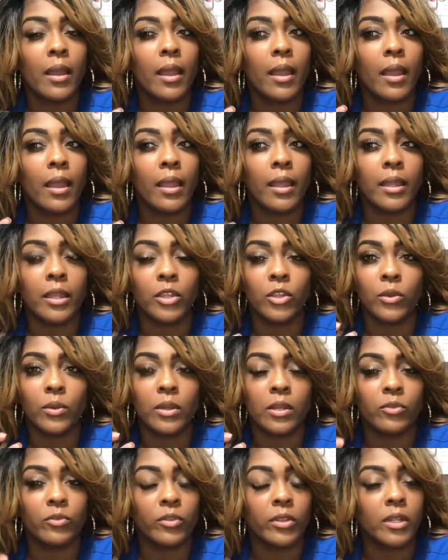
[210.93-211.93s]
You can
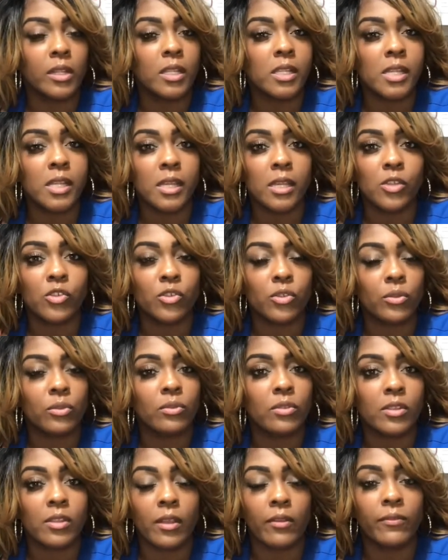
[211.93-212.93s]
really see
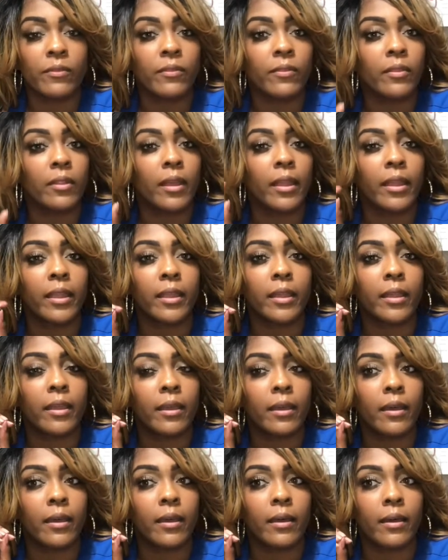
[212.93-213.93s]
stuff like
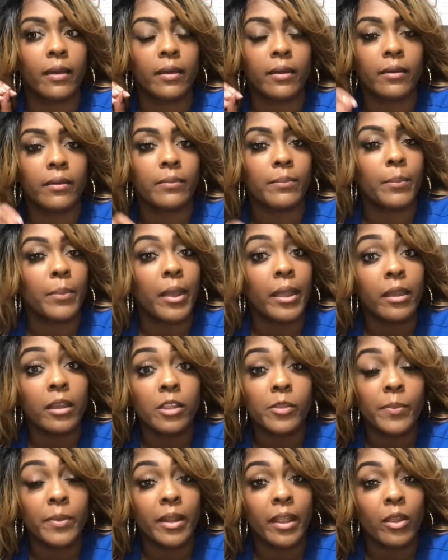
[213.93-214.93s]

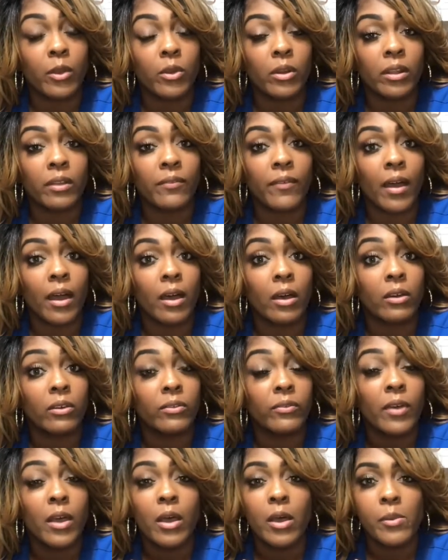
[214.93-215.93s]
bicuspid aortic valve,
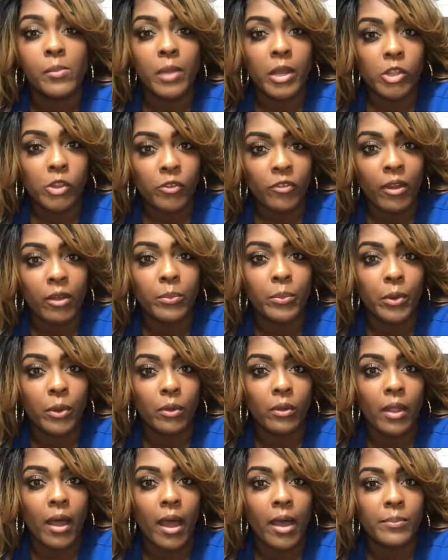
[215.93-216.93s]
mitral valve
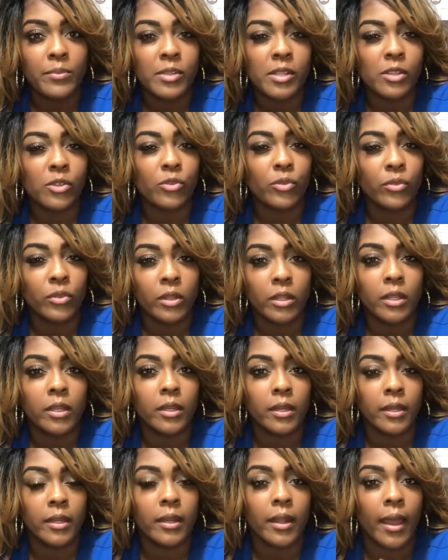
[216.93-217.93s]
prolapse. It's really
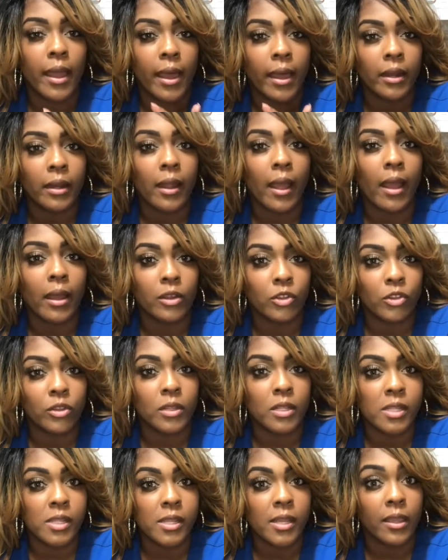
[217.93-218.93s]
good at actually
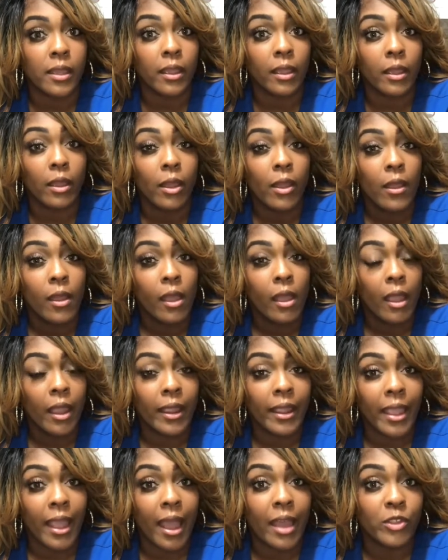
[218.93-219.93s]
seeing and
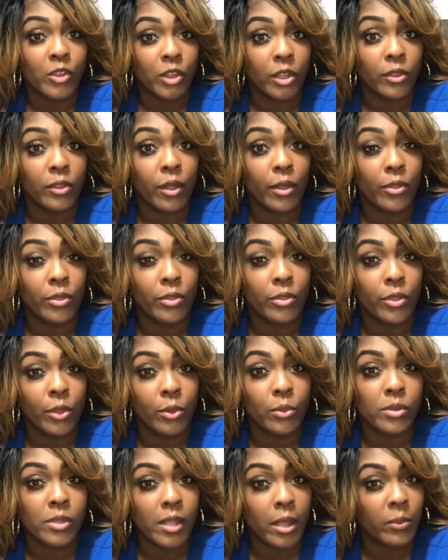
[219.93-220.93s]
catching those
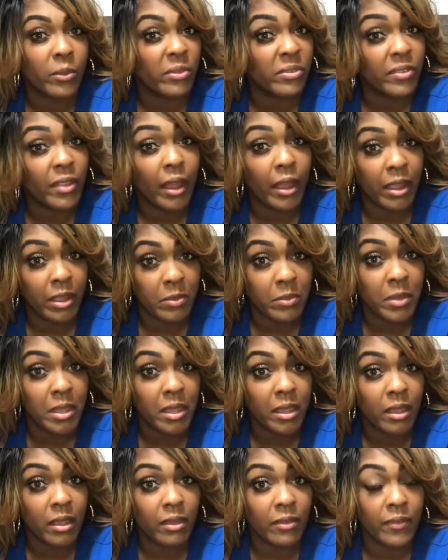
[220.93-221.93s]
type of timing
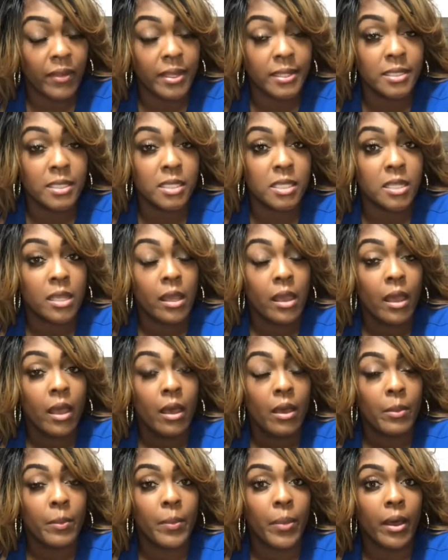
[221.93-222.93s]
events.
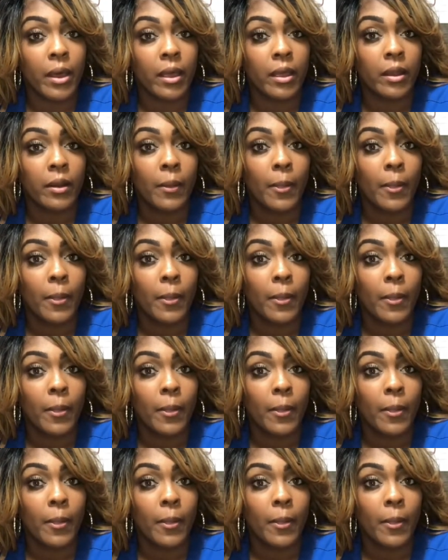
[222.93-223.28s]
But